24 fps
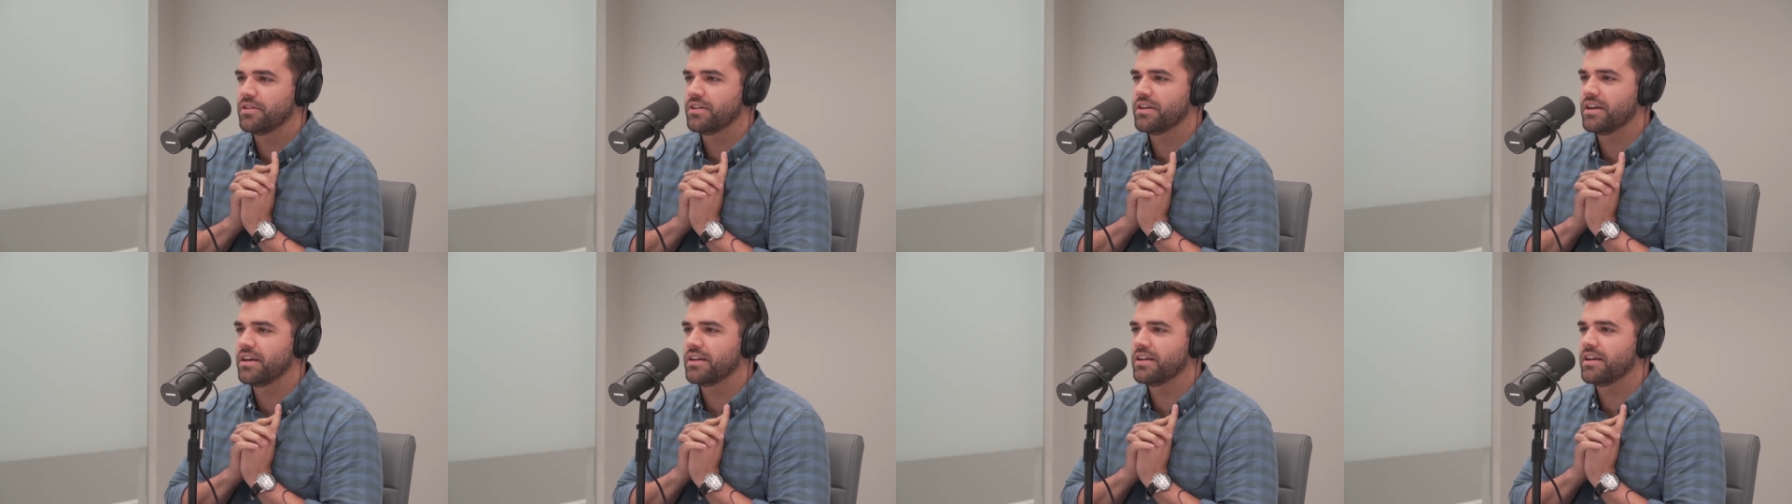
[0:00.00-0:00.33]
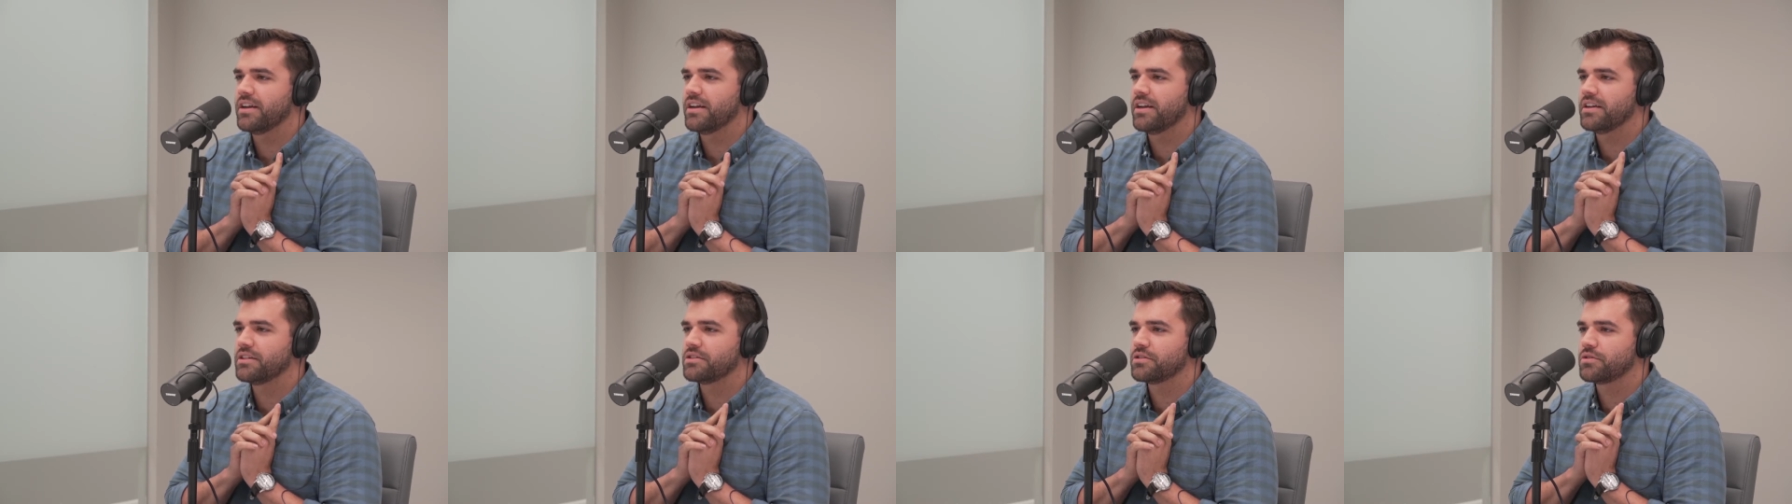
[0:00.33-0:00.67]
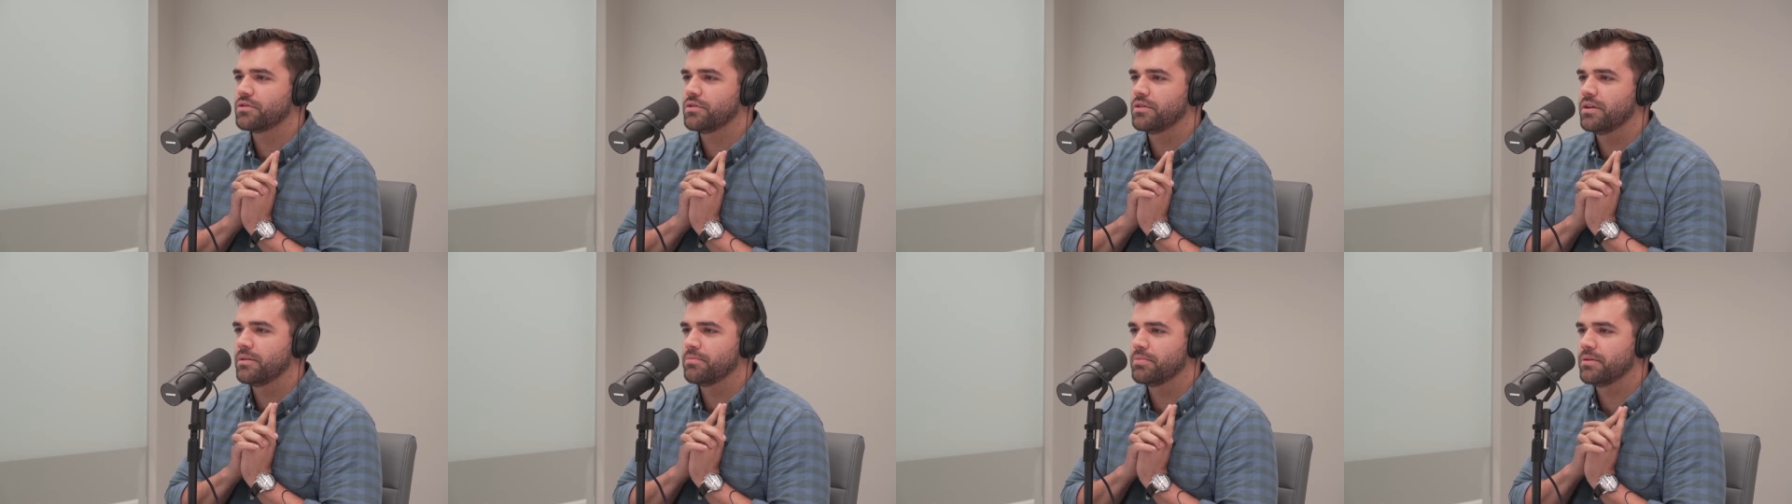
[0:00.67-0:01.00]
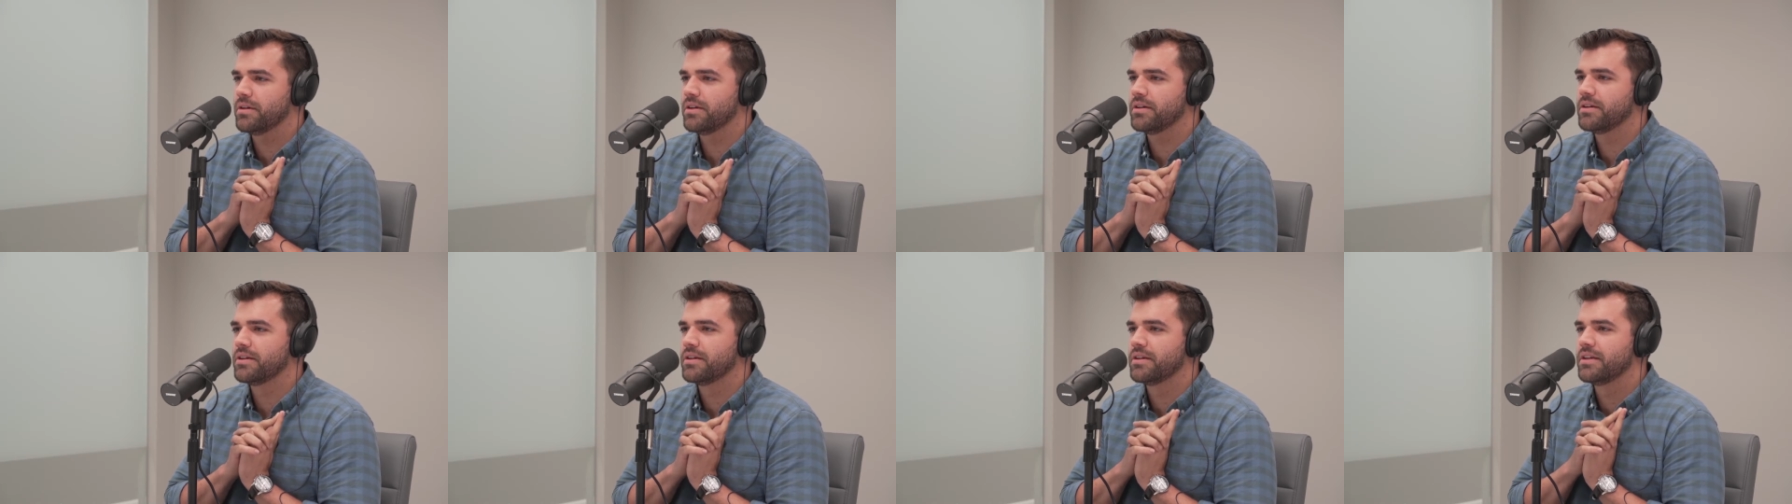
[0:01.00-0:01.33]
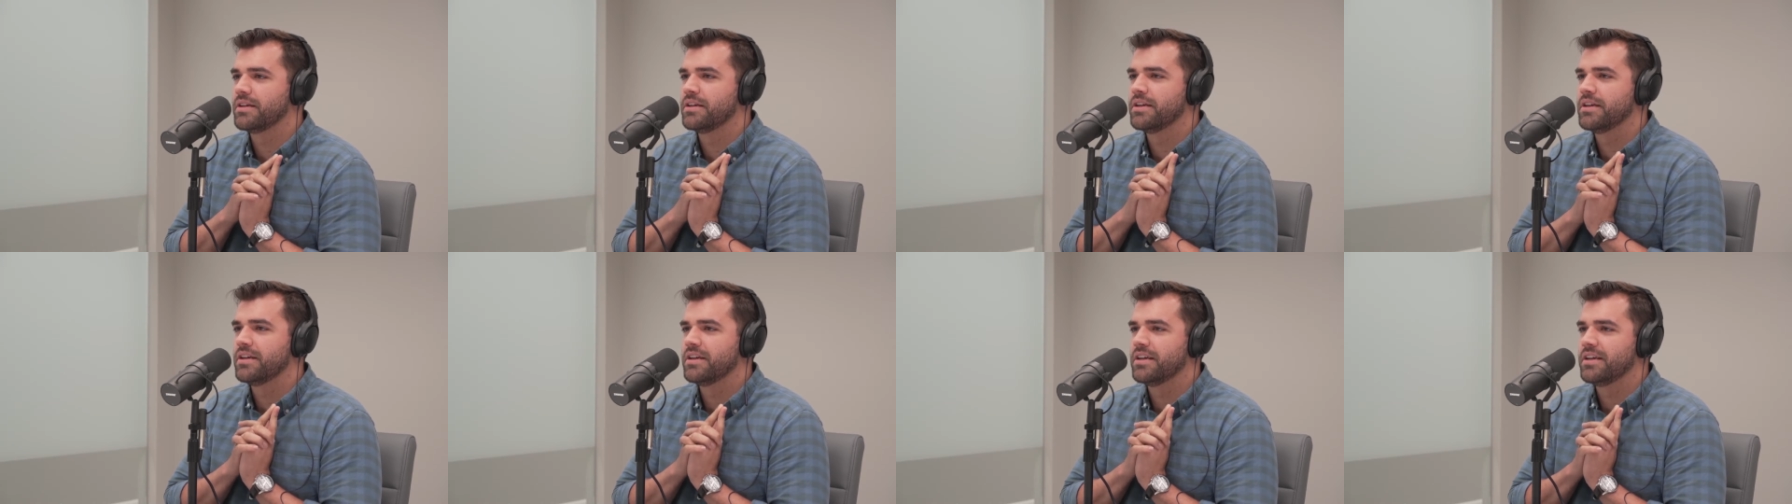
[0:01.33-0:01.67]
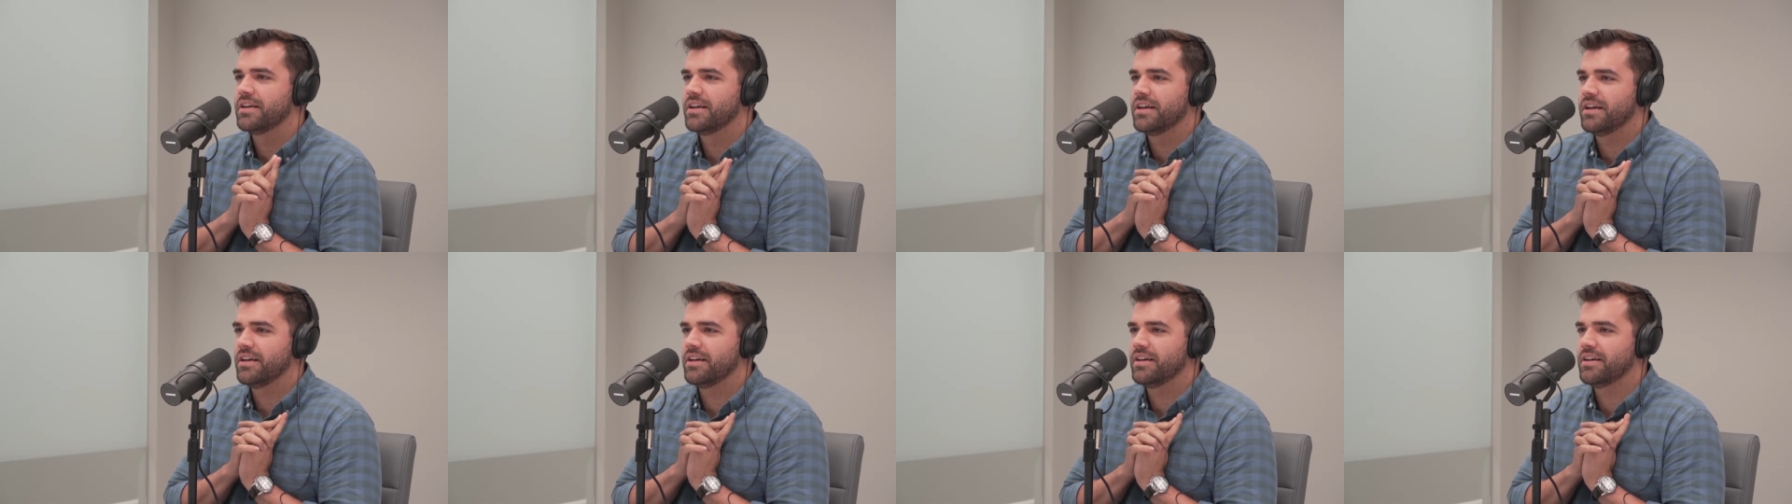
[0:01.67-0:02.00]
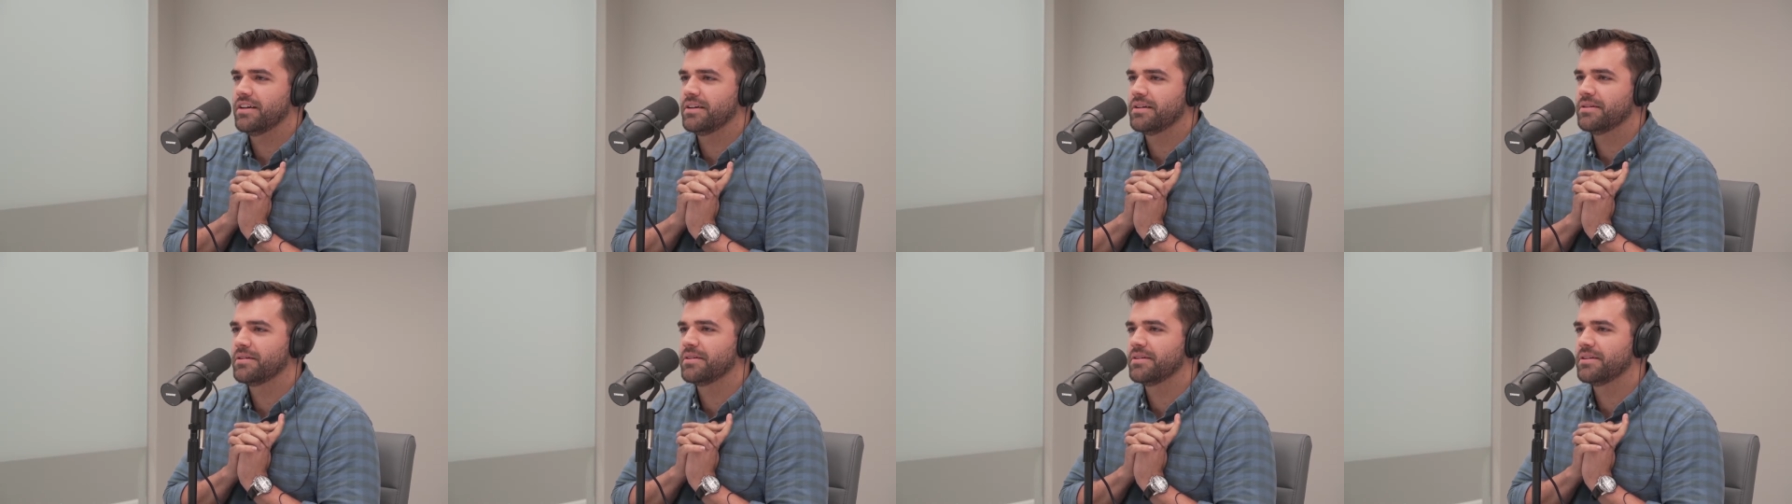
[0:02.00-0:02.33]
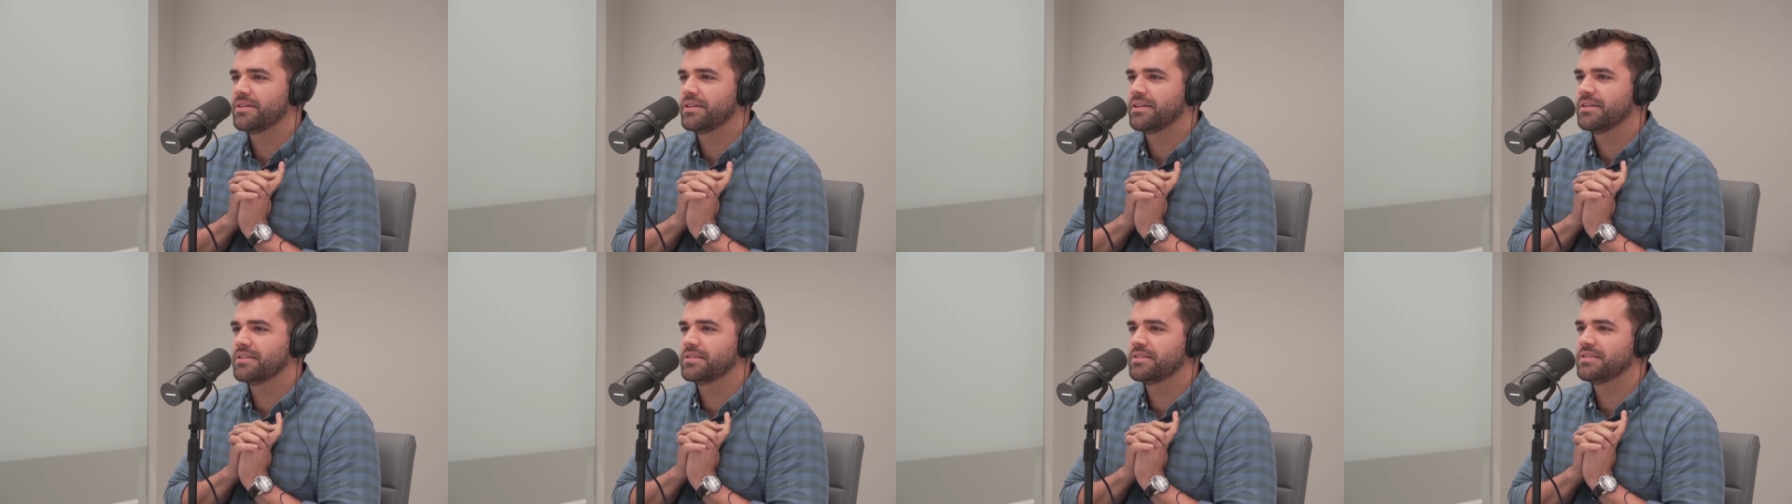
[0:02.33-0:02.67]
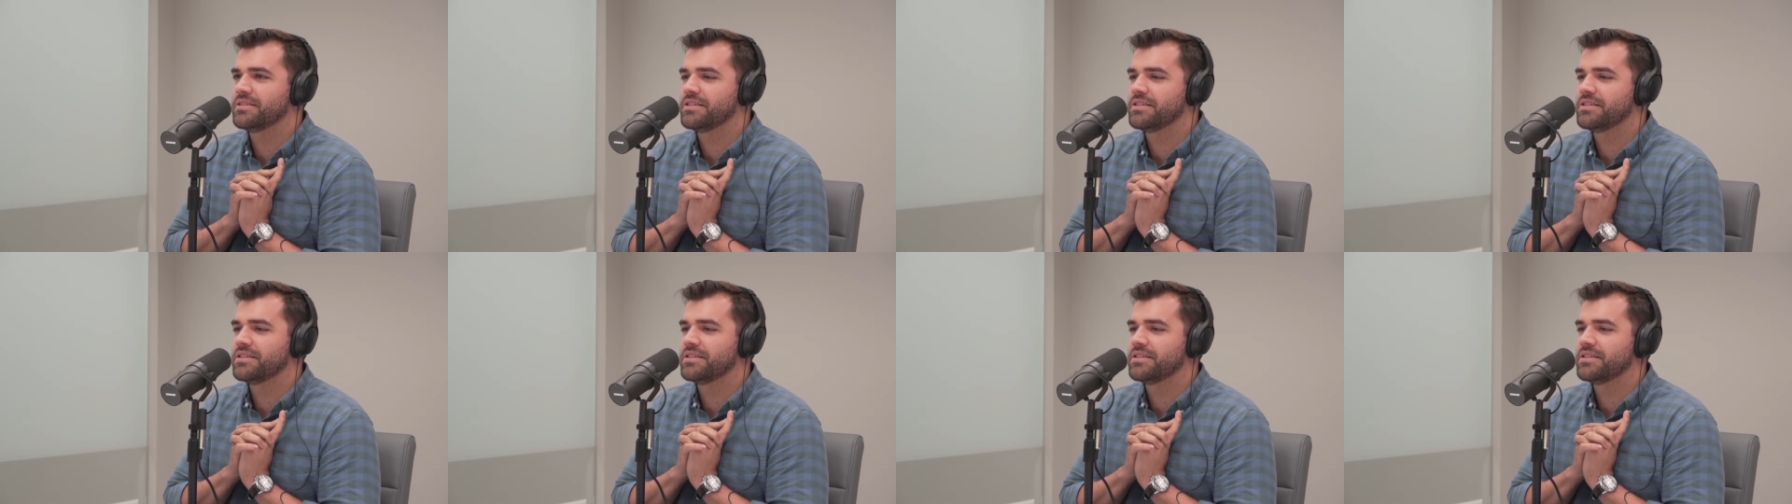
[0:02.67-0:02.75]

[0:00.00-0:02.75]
and I screwed up a